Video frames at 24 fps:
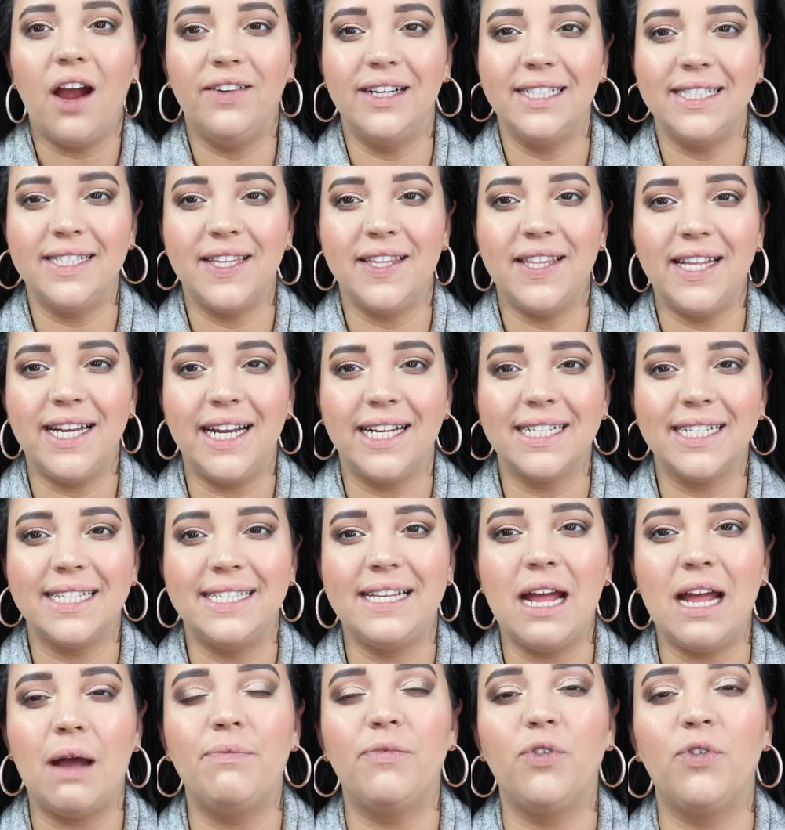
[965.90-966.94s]
All right, so the next
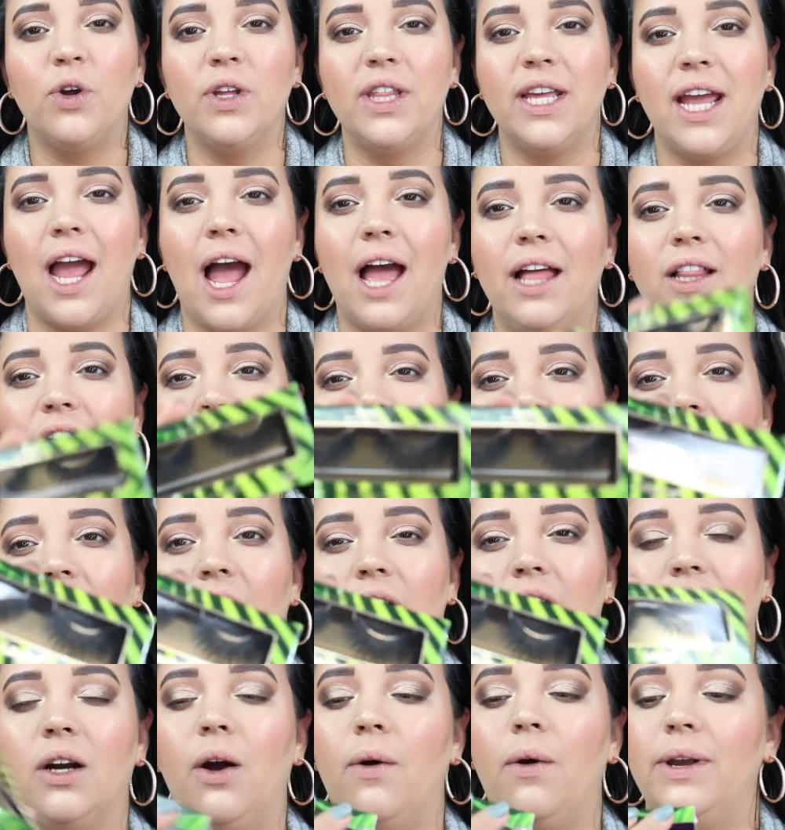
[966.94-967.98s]
step for the eye look
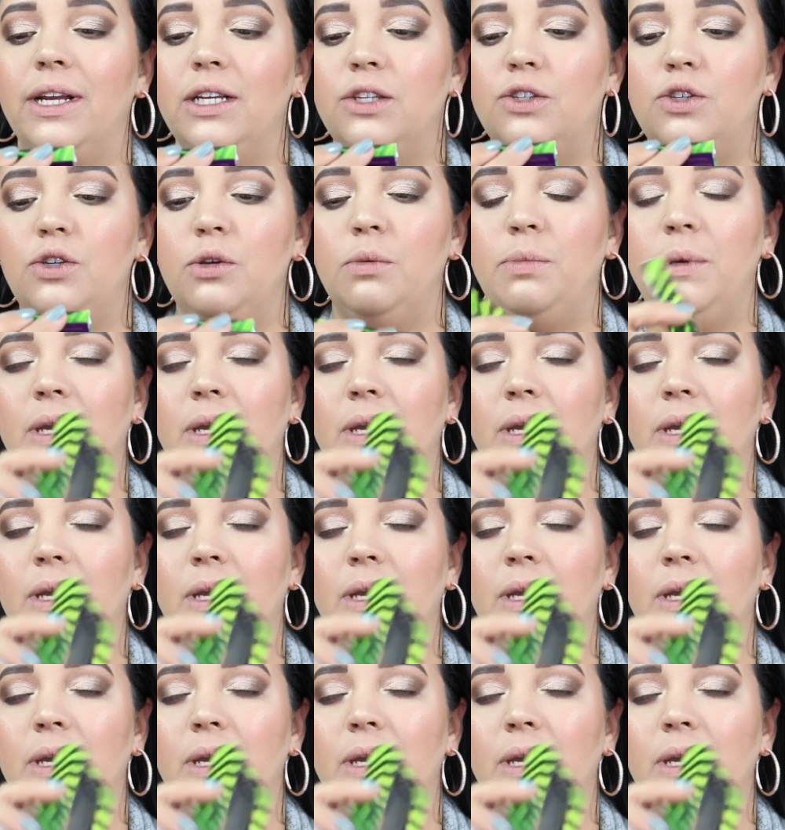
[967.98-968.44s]
are going to